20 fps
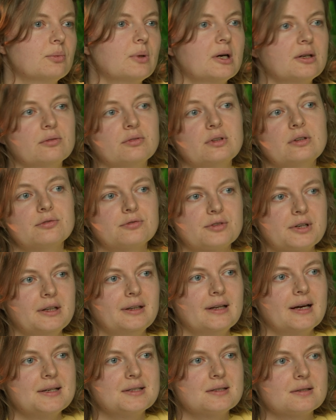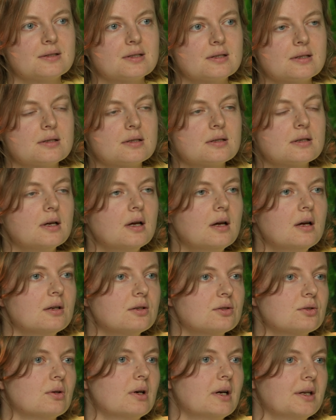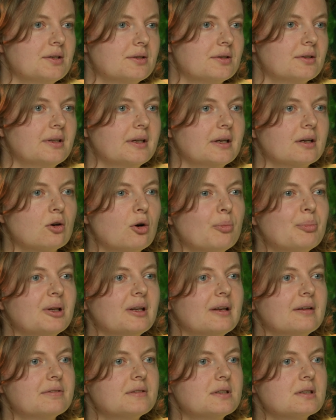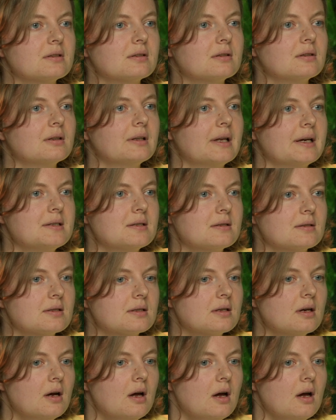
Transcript: one of the free licenses, so under the copyleft license.